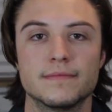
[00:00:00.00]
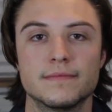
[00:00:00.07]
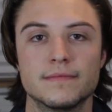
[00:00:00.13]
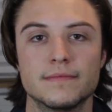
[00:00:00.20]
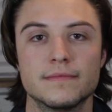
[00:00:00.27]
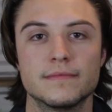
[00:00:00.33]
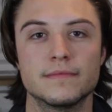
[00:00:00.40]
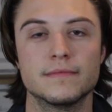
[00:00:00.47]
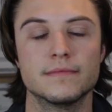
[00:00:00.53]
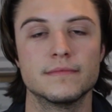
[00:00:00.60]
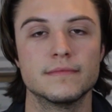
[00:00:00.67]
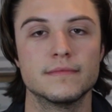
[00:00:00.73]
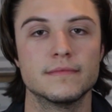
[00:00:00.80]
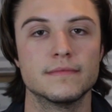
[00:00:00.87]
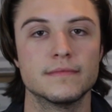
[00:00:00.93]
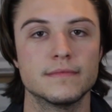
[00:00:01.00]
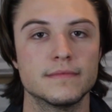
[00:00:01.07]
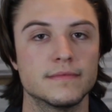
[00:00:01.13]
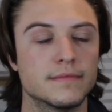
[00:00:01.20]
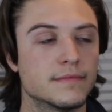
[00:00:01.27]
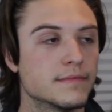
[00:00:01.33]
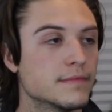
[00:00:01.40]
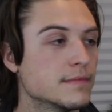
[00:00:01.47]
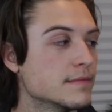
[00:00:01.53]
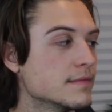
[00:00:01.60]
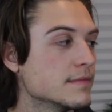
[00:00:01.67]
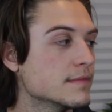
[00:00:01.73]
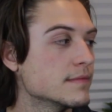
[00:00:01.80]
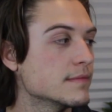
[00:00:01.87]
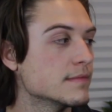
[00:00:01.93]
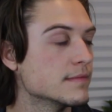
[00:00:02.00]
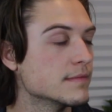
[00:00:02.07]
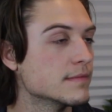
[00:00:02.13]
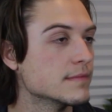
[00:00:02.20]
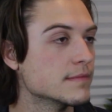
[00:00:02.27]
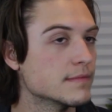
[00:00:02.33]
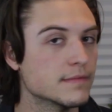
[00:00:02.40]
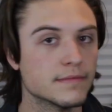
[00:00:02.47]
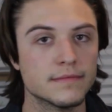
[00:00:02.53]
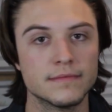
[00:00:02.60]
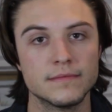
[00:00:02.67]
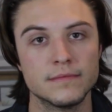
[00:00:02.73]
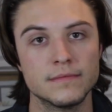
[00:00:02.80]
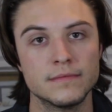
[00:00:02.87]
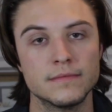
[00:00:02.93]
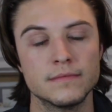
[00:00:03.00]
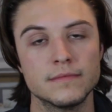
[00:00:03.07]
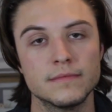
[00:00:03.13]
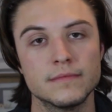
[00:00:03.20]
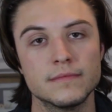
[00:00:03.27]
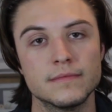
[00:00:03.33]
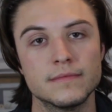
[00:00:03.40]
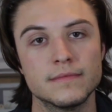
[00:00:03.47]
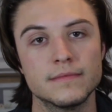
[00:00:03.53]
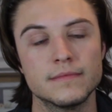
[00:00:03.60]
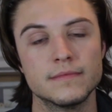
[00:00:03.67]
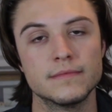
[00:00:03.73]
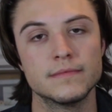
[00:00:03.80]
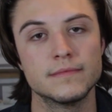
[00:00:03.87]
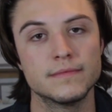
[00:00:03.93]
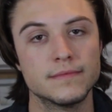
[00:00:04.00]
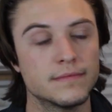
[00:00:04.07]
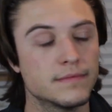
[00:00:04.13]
This person isn't speaking.